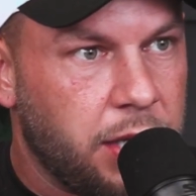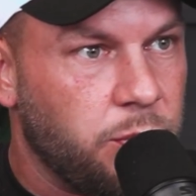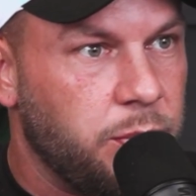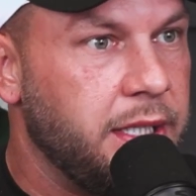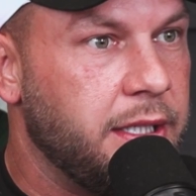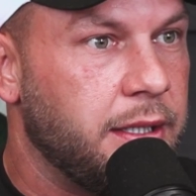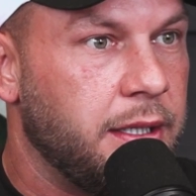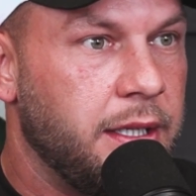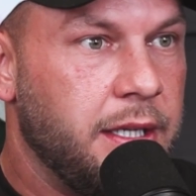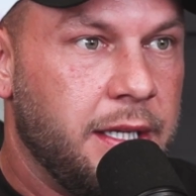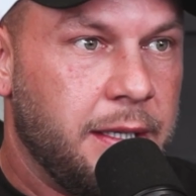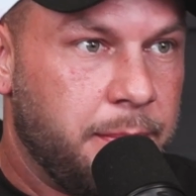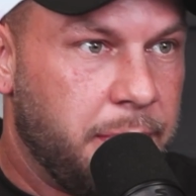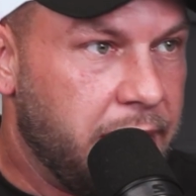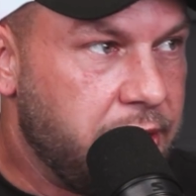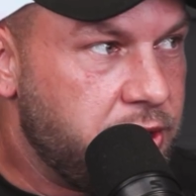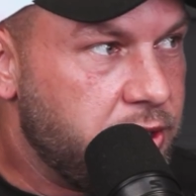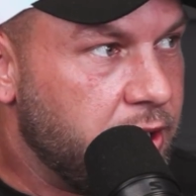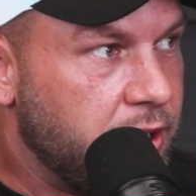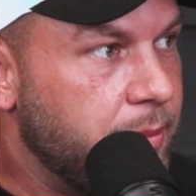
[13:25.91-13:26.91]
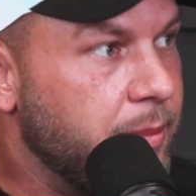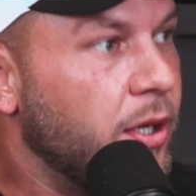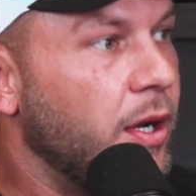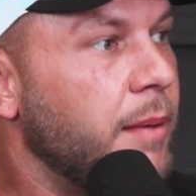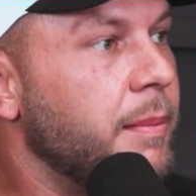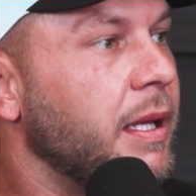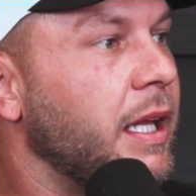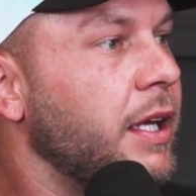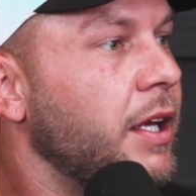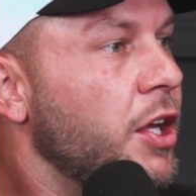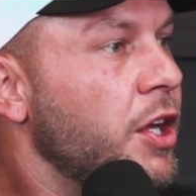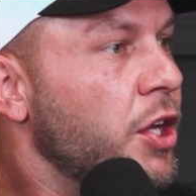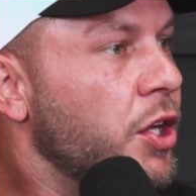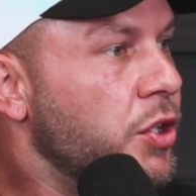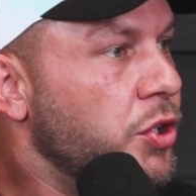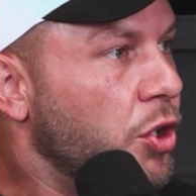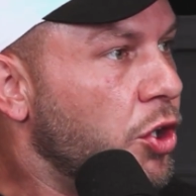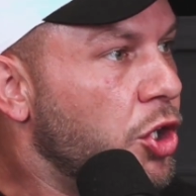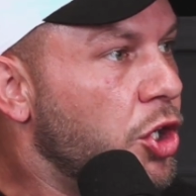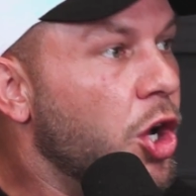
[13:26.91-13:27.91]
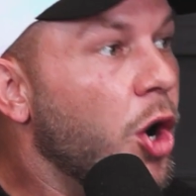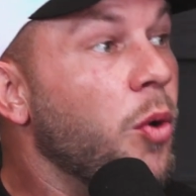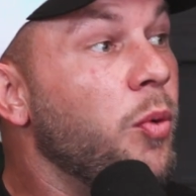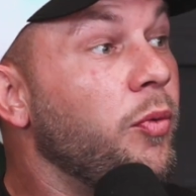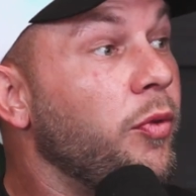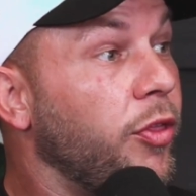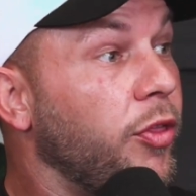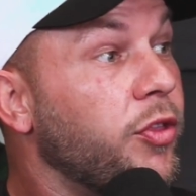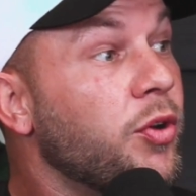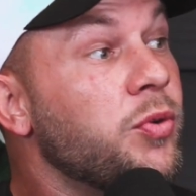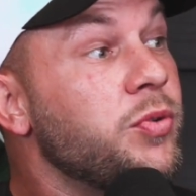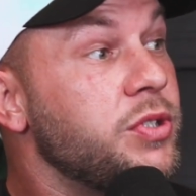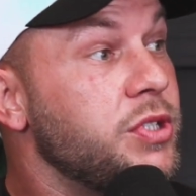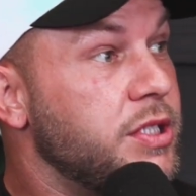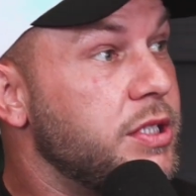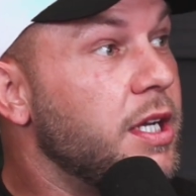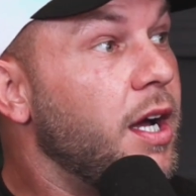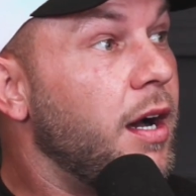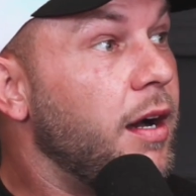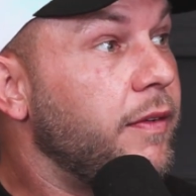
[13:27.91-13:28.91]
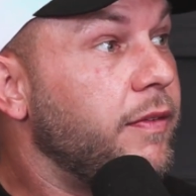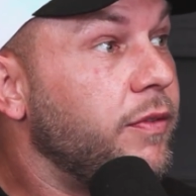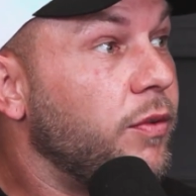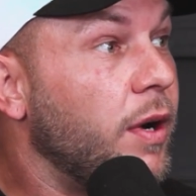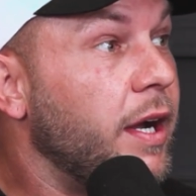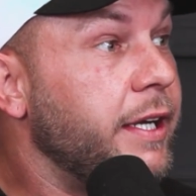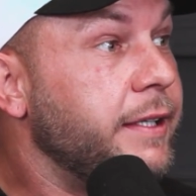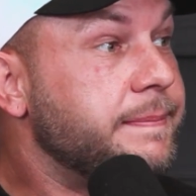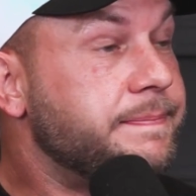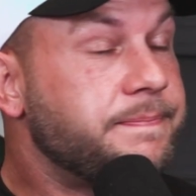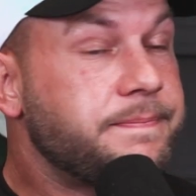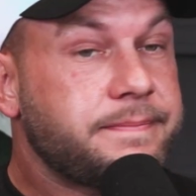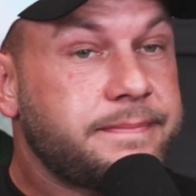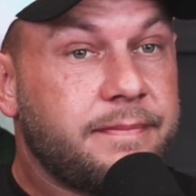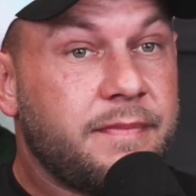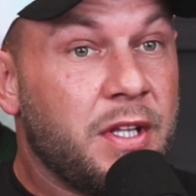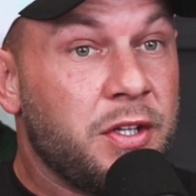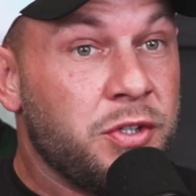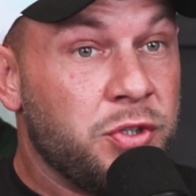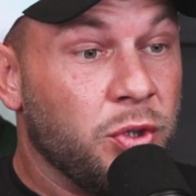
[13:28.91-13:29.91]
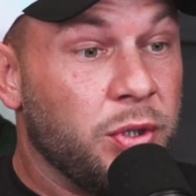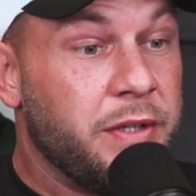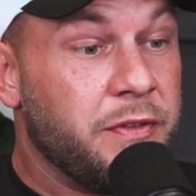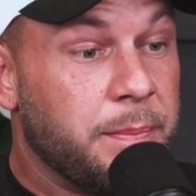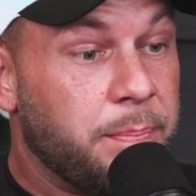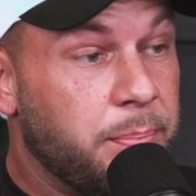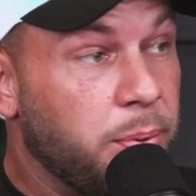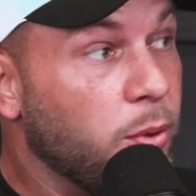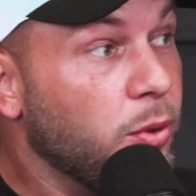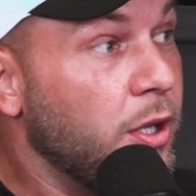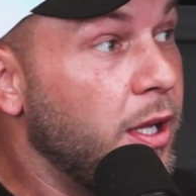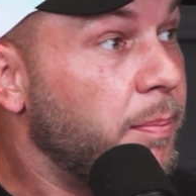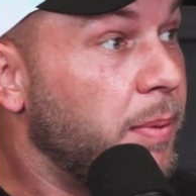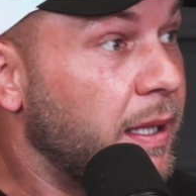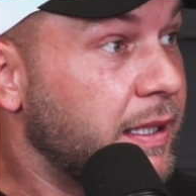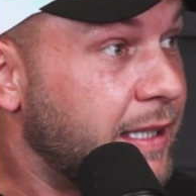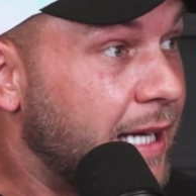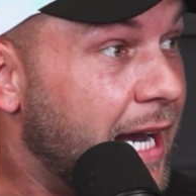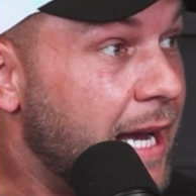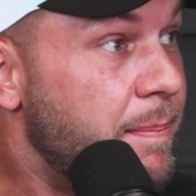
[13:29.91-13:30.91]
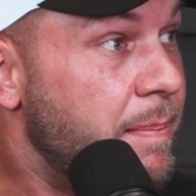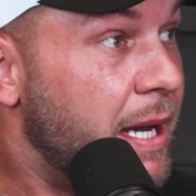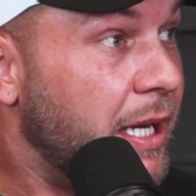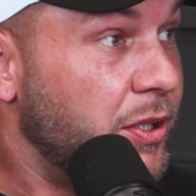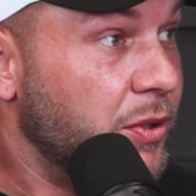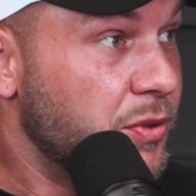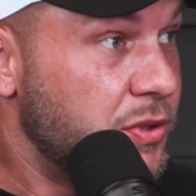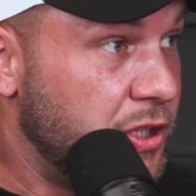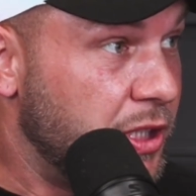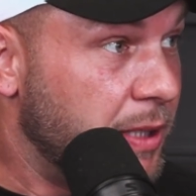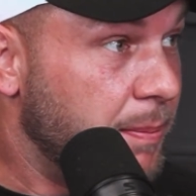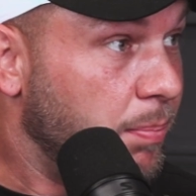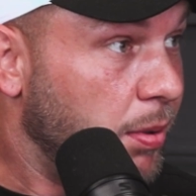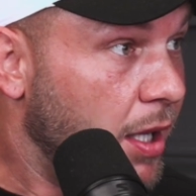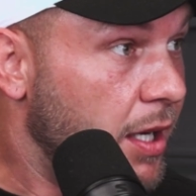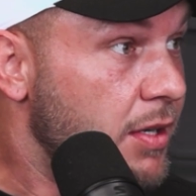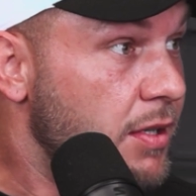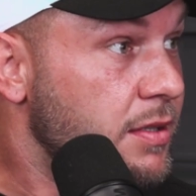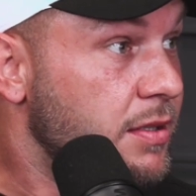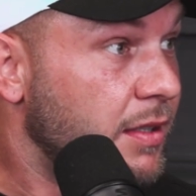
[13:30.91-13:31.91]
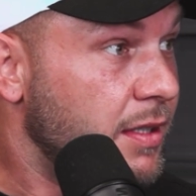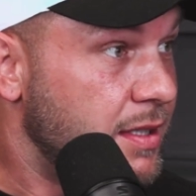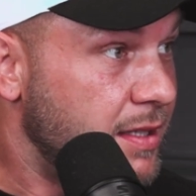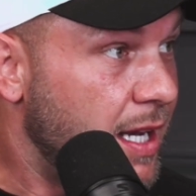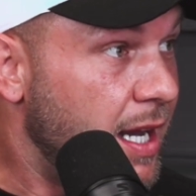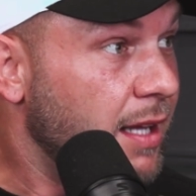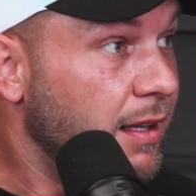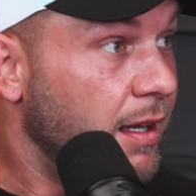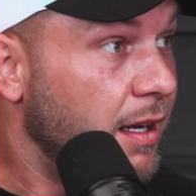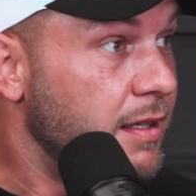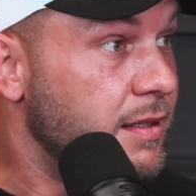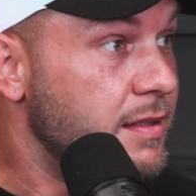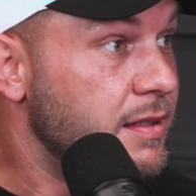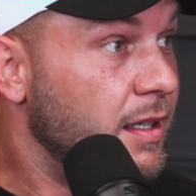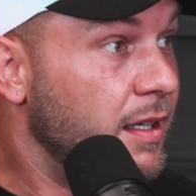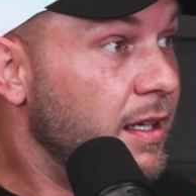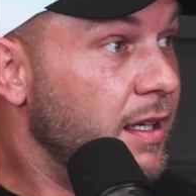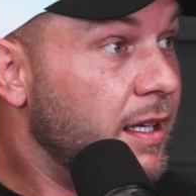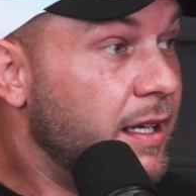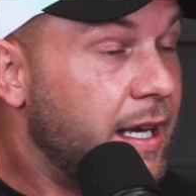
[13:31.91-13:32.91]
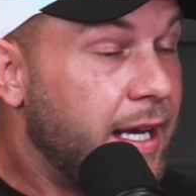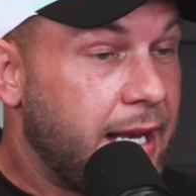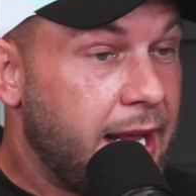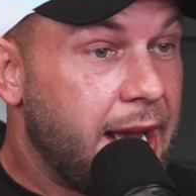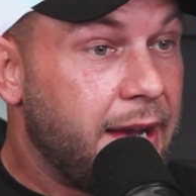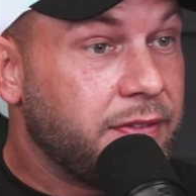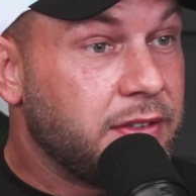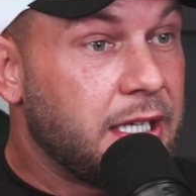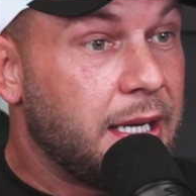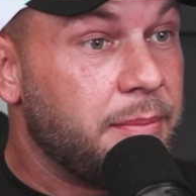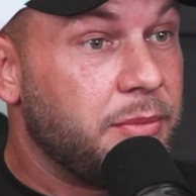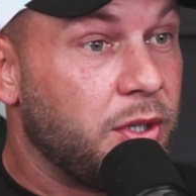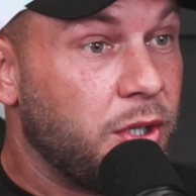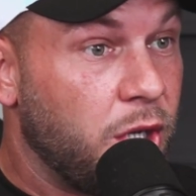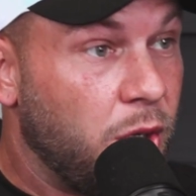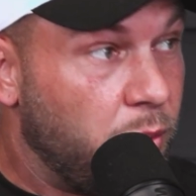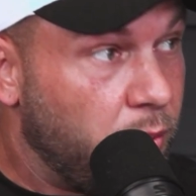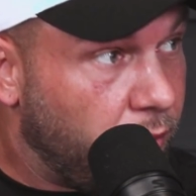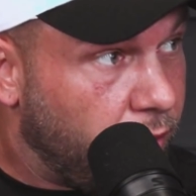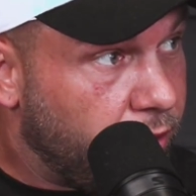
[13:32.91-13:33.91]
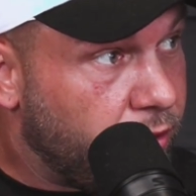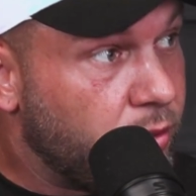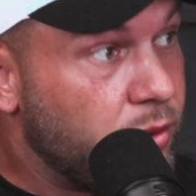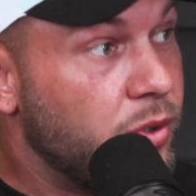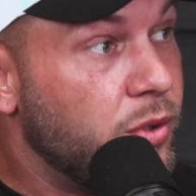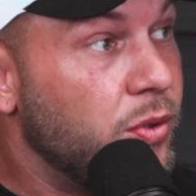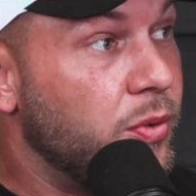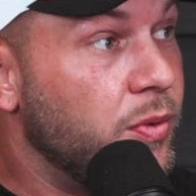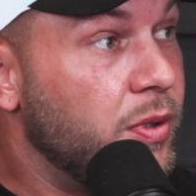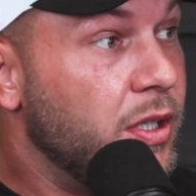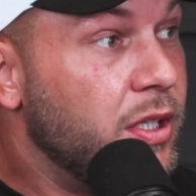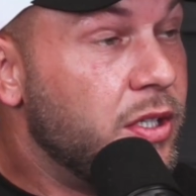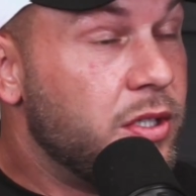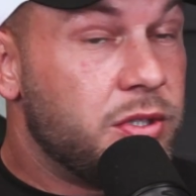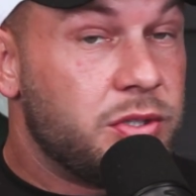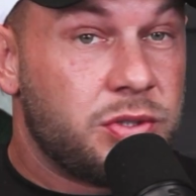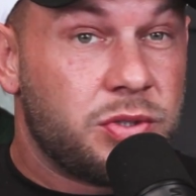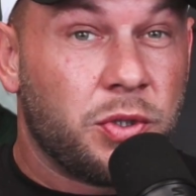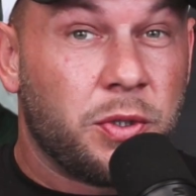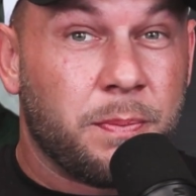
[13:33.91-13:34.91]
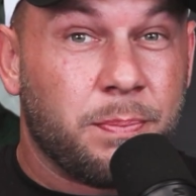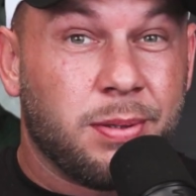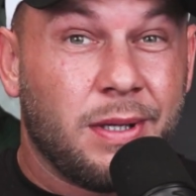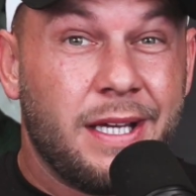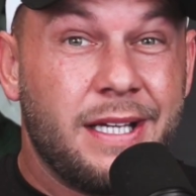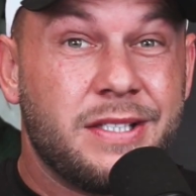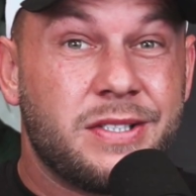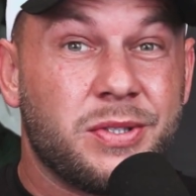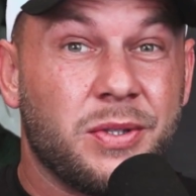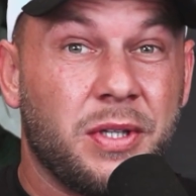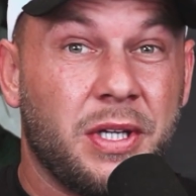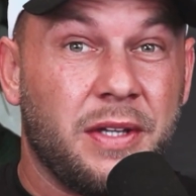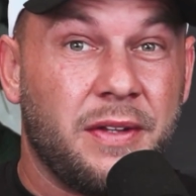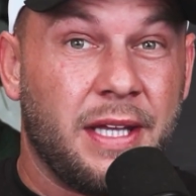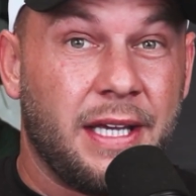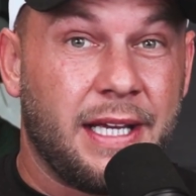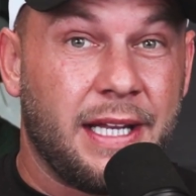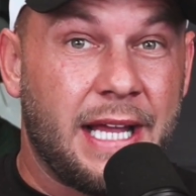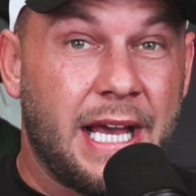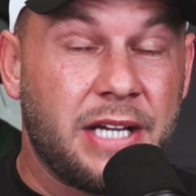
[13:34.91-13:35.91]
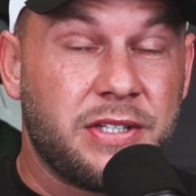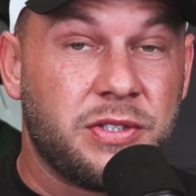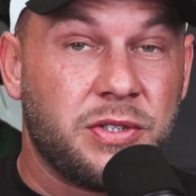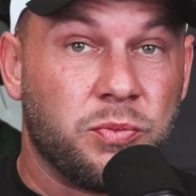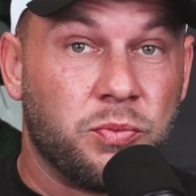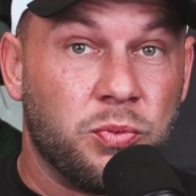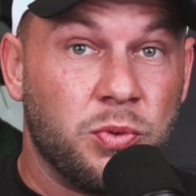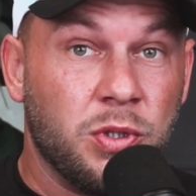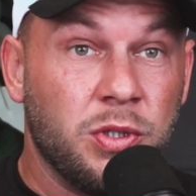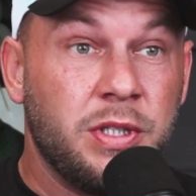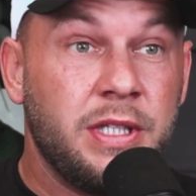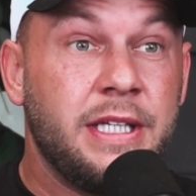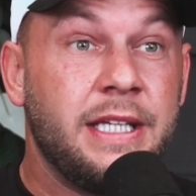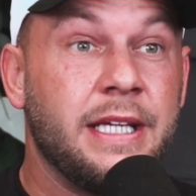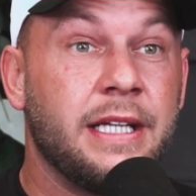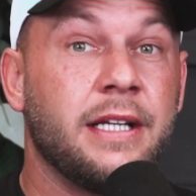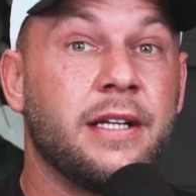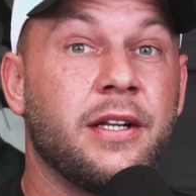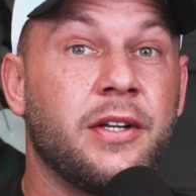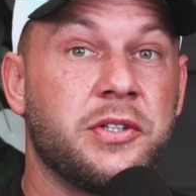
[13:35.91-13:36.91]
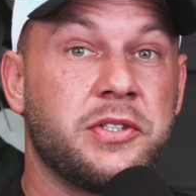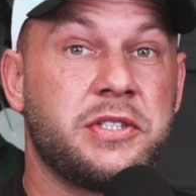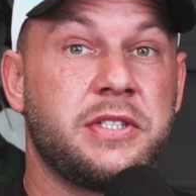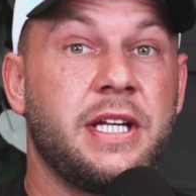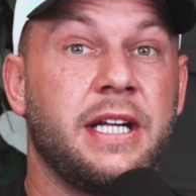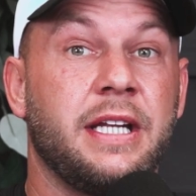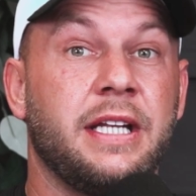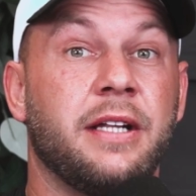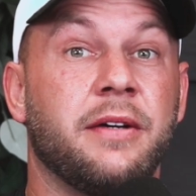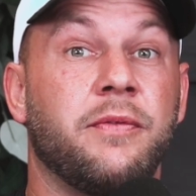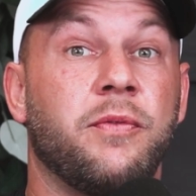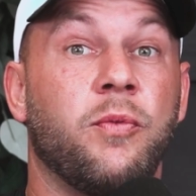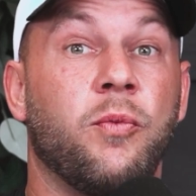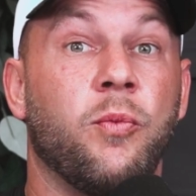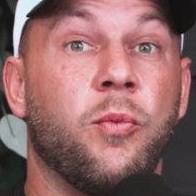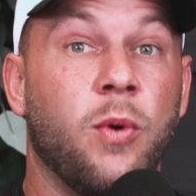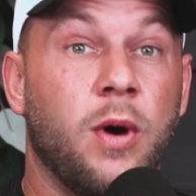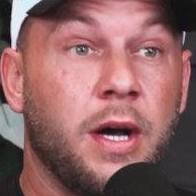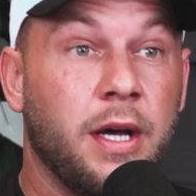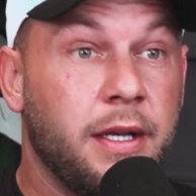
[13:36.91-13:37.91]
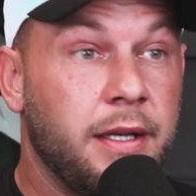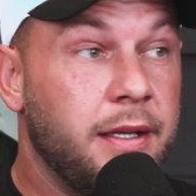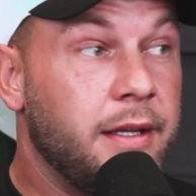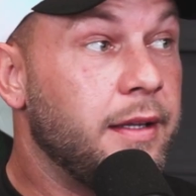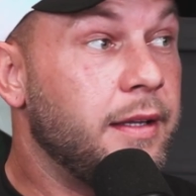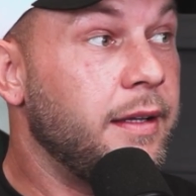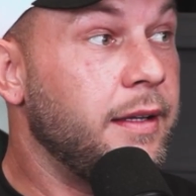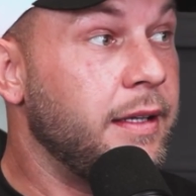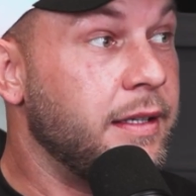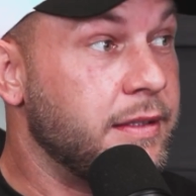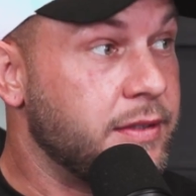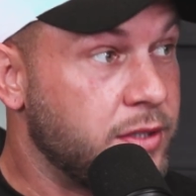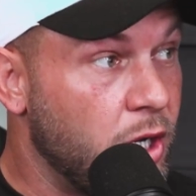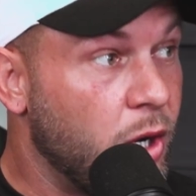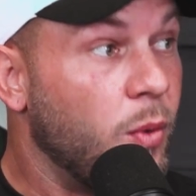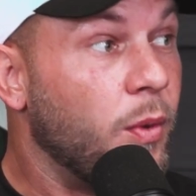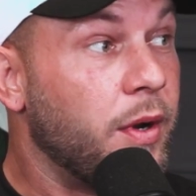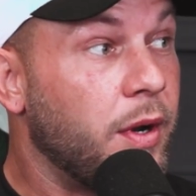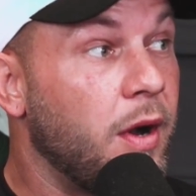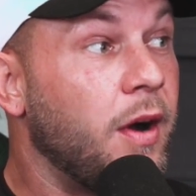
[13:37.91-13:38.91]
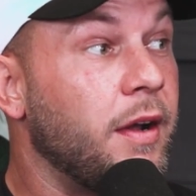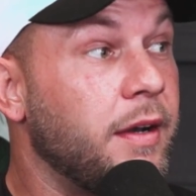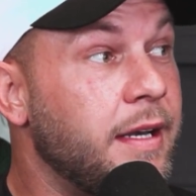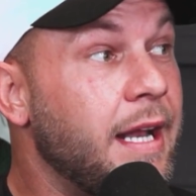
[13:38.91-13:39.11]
We need to pitch in the middle. I mean, like you're going through stuff, right? You'll even pull up like the iPad. You'll see the players on the sidelines at halftime. They're going through certain plays so they can actually really get an understanding of what is going on.